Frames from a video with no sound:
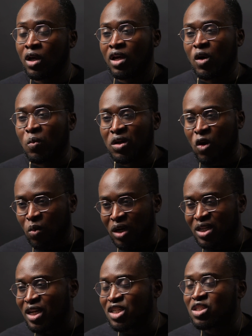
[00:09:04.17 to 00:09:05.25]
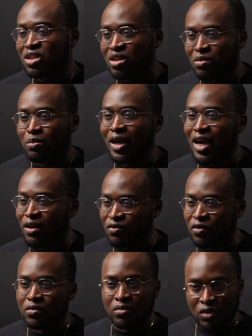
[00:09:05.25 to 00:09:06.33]
And we know radiation can be bad
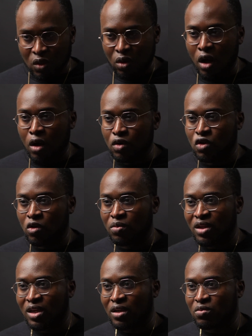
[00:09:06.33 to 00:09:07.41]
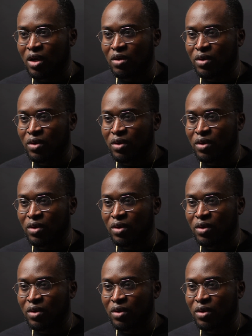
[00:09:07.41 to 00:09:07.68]
for, long-term things, right?